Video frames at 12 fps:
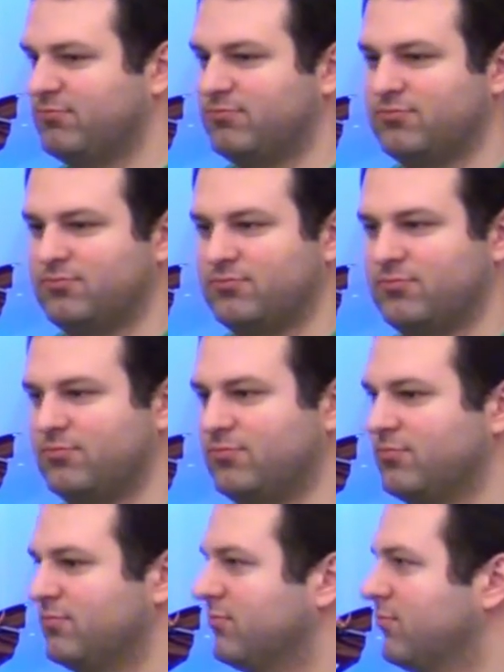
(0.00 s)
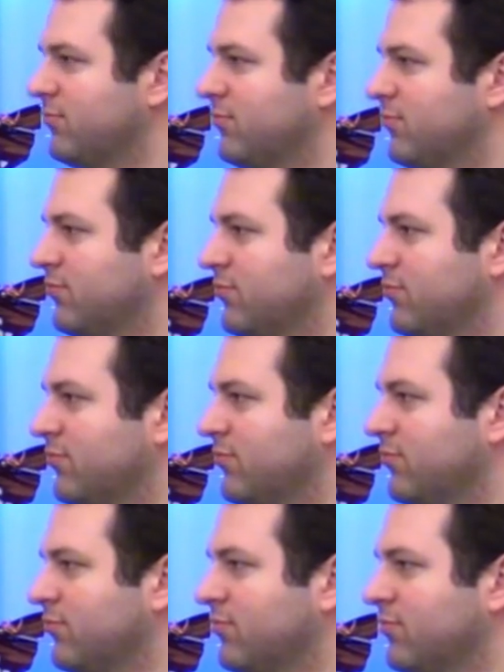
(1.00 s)

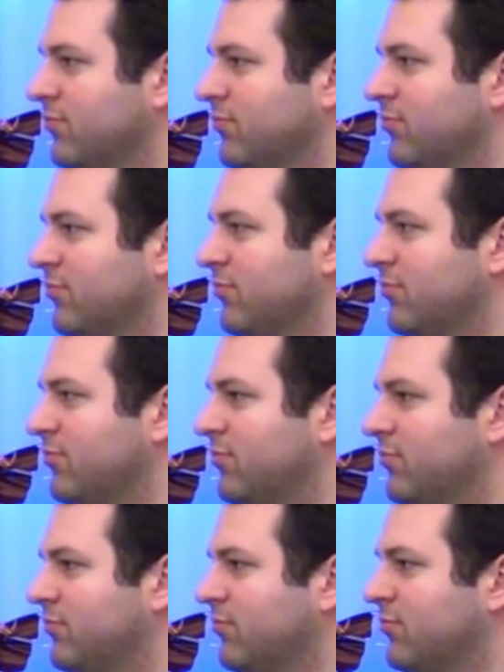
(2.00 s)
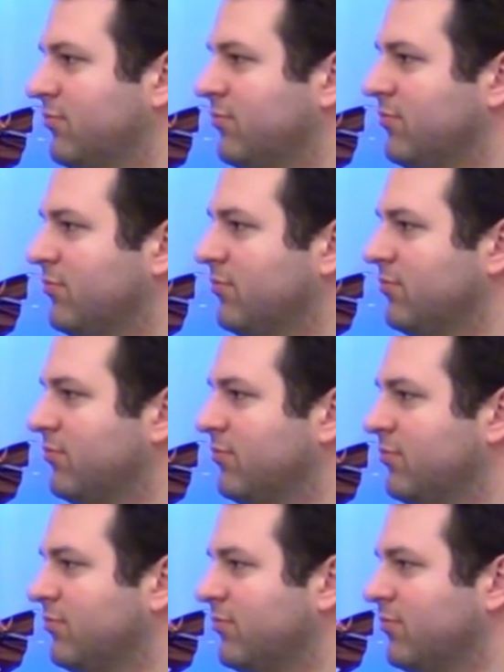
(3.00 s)

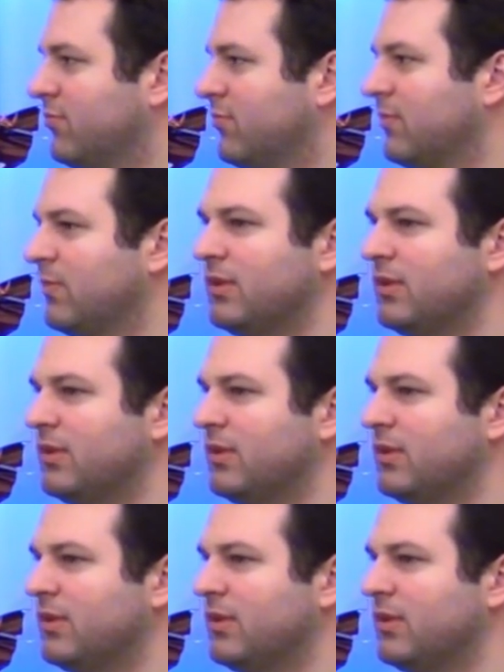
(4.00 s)
[no speech]